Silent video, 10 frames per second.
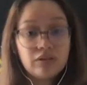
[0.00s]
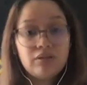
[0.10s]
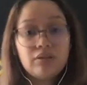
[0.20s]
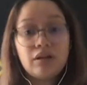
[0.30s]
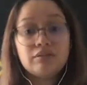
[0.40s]

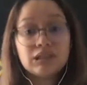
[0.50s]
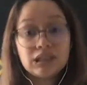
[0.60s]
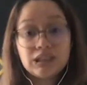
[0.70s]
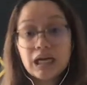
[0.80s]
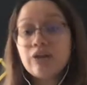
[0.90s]
There is a
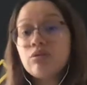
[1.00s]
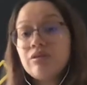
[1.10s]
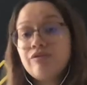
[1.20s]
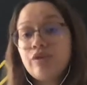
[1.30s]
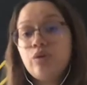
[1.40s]

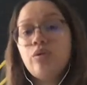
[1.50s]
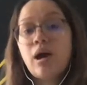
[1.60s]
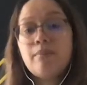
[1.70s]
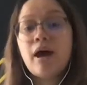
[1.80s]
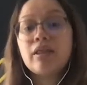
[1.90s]
general view
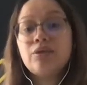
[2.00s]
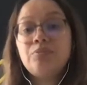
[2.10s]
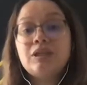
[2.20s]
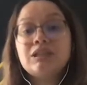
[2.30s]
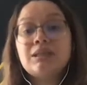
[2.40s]
among the
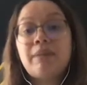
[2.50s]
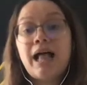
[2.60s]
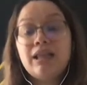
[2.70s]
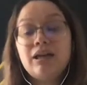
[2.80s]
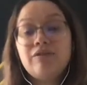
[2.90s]

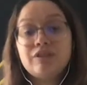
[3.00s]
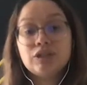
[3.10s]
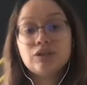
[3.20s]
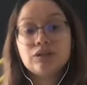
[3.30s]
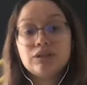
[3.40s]
municipality
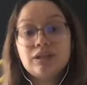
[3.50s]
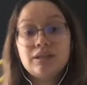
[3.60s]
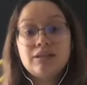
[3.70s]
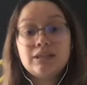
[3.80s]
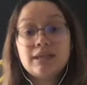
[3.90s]
officials
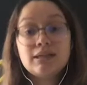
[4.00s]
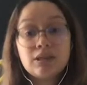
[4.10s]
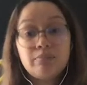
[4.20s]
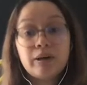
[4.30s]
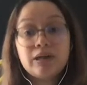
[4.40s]
that
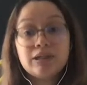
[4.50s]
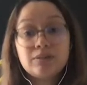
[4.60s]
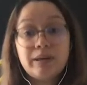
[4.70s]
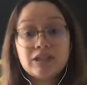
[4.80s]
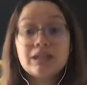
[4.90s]
citizen
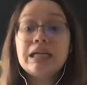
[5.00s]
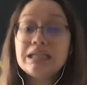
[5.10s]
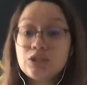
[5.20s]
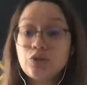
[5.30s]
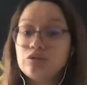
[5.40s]
participation
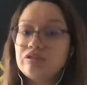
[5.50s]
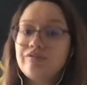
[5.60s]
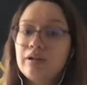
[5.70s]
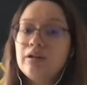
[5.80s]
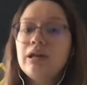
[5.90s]
is
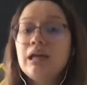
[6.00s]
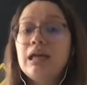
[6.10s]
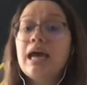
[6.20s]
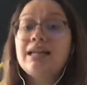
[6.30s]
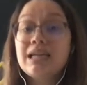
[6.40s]
useful
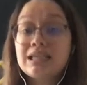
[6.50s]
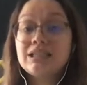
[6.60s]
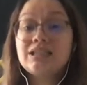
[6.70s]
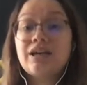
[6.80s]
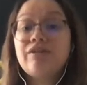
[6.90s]
and
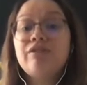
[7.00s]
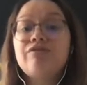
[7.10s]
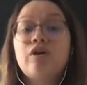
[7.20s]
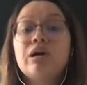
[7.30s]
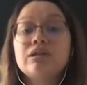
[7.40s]
necessary
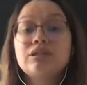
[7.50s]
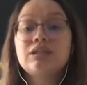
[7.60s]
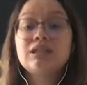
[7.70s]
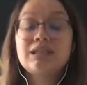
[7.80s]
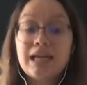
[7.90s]
for
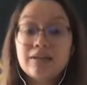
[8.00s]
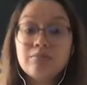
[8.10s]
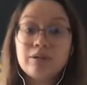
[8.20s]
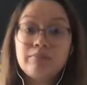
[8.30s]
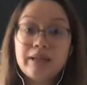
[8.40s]

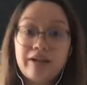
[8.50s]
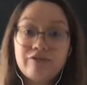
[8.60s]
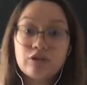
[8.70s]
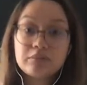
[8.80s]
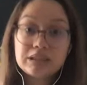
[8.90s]
sustainable
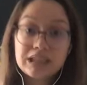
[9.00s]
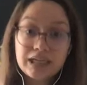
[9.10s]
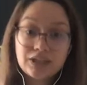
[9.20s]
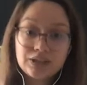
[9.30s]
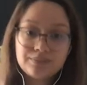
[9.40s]

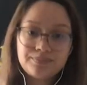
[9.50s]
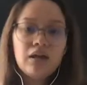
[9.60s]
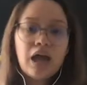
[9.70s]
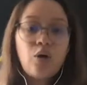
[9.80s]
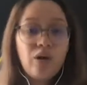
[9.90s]
platformization.
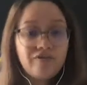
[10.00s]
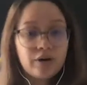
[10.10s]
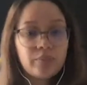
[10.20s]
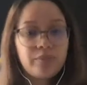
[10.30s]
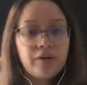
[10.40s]

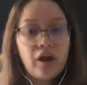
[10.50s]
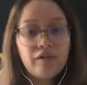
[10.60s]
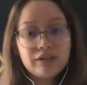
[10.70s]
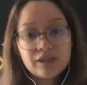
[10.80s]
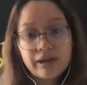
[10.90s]
However,
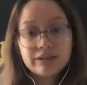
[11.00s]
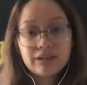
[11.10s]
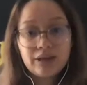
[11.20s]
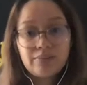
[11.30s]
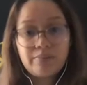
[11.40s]

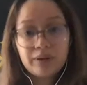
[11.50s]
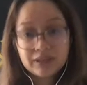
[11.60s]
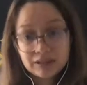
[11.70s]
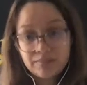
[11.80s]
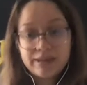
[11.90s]
prioritizing
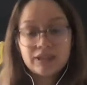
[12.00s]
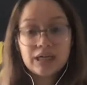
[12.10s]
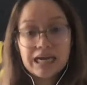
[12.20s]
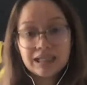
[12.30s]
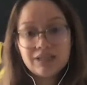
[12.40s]

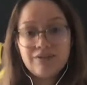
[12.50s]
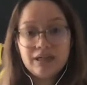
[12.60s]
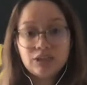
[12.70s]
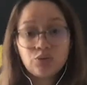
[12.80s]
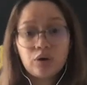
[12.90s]
participation
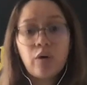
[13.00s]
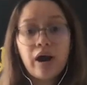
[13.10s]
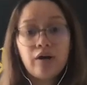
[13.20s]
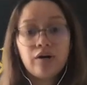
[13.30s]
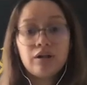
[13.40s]
activities
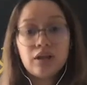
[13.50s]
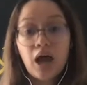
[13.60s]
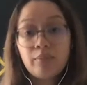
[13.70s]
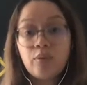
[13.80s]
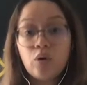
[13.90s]
require a
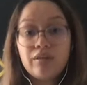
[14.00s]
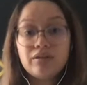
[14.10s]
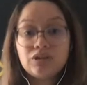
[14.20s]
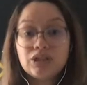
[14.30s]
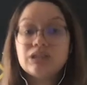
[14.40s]
lot more
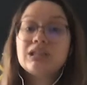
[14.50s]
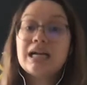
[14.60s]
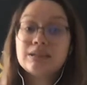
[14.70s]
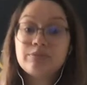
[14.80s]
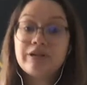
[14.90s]
than just
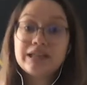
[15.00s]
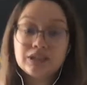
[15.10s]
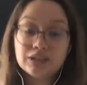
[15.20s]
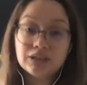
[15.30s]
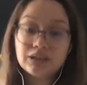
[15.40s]

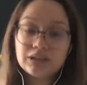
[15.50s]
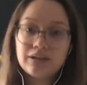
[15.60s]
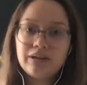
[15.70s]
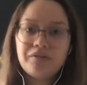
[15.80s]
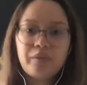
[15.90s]
aspirations.
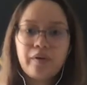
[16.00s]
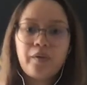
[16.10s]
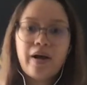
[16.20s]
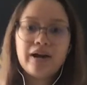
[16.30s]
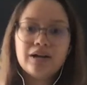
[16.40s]
It
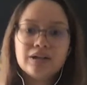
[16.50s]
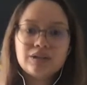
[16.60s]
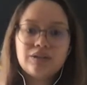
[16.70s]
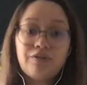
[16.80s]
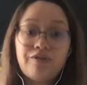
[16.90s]

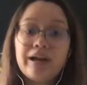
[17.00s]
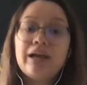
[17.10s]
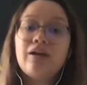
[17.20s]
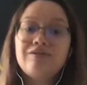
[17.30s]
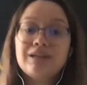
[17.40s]
requires the
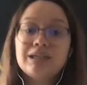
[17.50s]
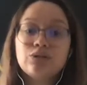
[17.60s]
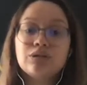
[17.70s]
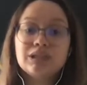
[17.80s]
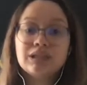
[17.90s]
freeing of
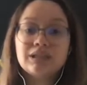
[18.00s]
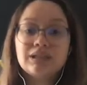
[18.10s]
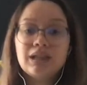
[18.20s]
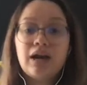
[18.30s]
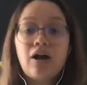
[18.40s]

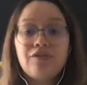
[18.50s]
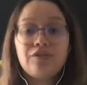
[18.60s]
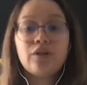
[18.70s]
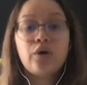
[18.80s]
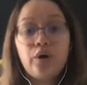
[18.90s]
resources that
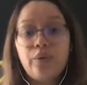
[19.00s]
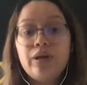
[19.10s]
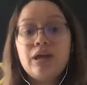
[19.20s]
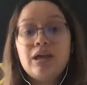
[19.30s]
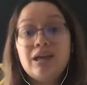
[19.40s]
often go
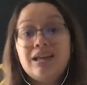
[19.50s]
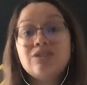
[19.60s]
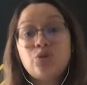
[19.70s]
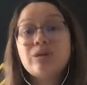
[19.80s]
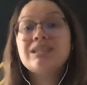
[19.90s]

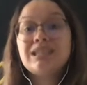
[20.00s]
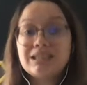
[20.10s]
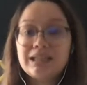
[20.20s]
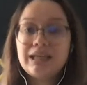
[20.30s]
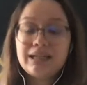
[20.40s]
into
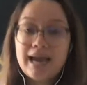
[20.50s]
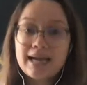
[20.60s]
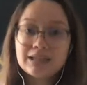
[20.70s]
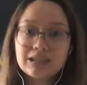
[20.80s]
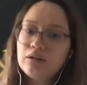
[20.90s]
existing
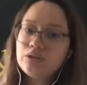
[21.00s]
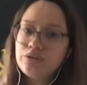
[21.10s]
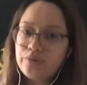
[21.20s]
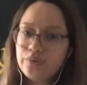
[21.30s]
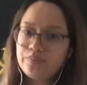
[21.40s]
tasks.
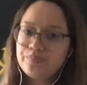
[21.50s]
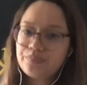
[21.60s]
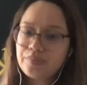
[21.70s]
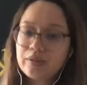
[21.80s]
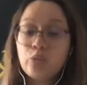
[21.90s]
2.
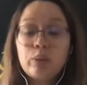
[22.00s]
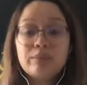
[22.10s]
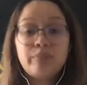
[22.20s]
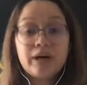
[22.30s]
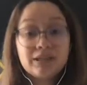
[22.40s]

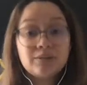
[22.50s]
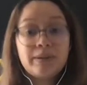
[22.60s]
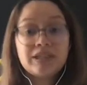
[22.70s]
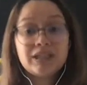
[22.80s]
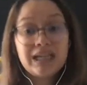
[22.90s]
When
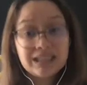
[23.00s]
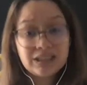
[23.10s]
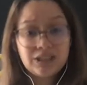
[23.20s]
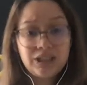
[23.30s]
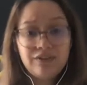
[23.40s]
participation is
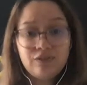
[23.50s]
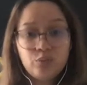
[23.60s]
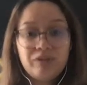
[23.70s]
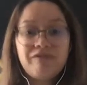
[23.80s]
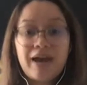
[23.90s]

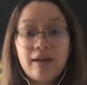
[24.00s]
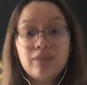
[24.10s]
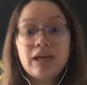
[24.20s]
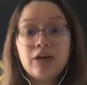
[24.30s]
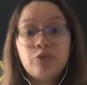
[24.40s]
achieved, we
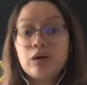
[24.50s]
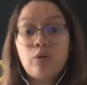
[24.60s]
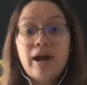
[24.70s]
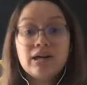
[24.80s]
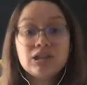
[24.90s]
found that it
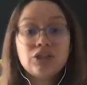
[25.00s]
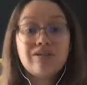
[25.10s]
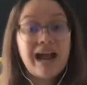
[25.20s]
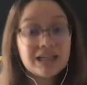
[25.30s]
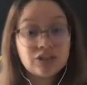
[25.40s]
requires
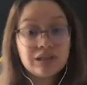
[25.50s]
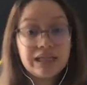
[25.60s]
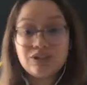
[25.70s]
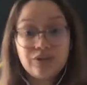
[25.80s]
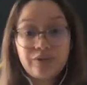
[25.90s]
gradual
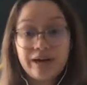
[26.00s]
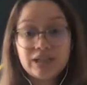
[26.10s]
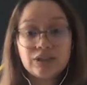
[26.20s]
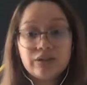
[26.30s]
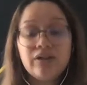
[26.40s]

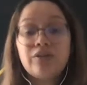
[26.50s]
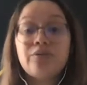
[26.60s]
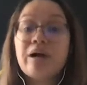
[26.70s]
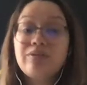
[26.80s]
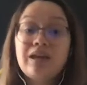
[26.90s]
integration
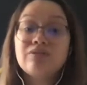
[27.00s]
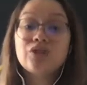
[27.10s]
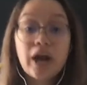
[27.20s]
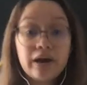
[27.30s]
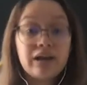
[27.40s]
throughout the
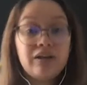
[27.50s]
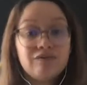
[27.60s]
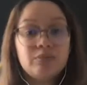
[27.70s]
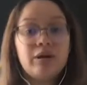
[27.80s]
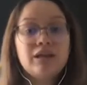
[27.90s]
entirety
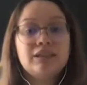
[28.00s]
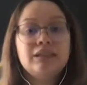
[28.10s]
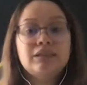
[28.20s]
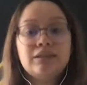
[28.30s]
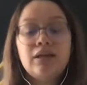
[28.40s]
of the
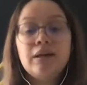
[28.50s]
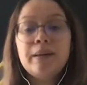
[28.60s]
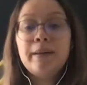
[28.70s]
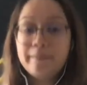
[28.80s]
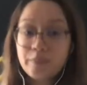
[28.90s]
process,
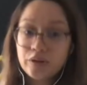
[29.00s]
both